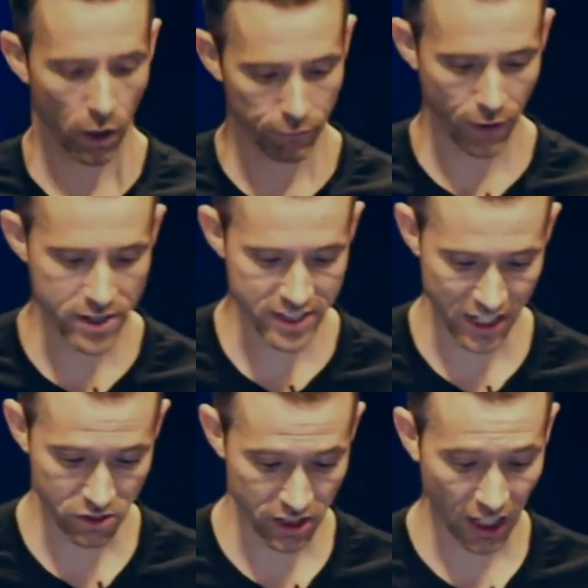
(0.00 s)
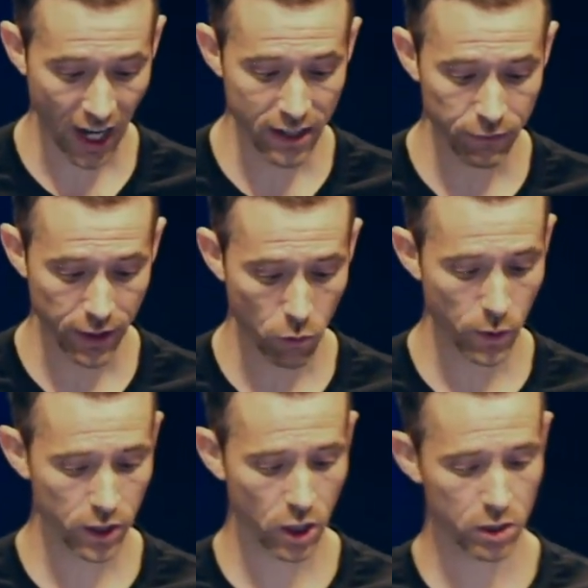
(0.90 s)
Well, friends, that's the kind of
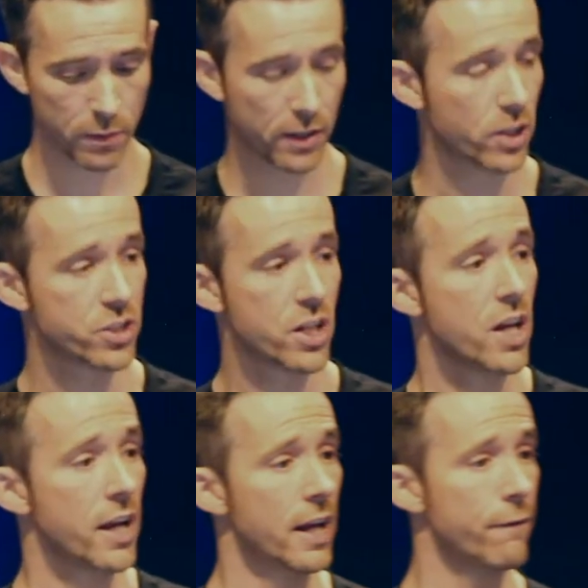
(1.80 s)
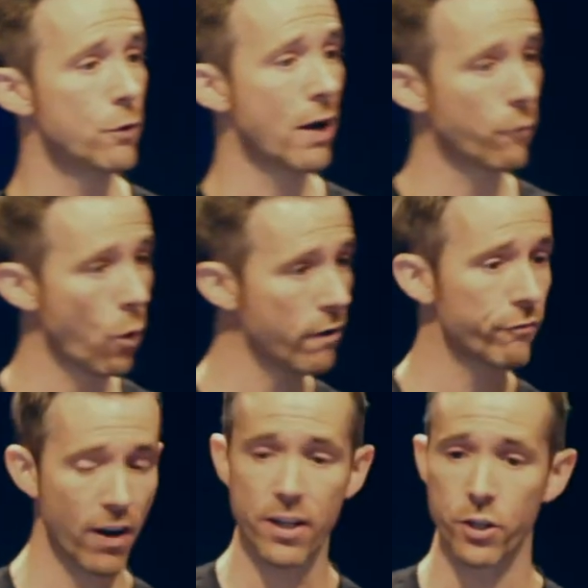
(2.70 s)
leader we're called to be, because if you have
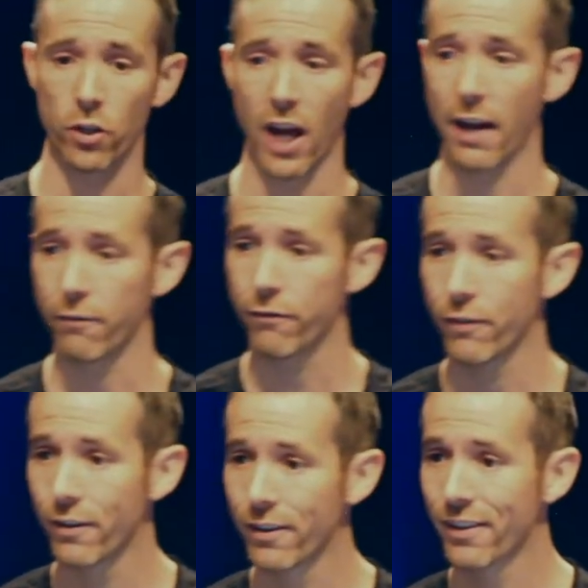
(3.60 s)
one friend in your life,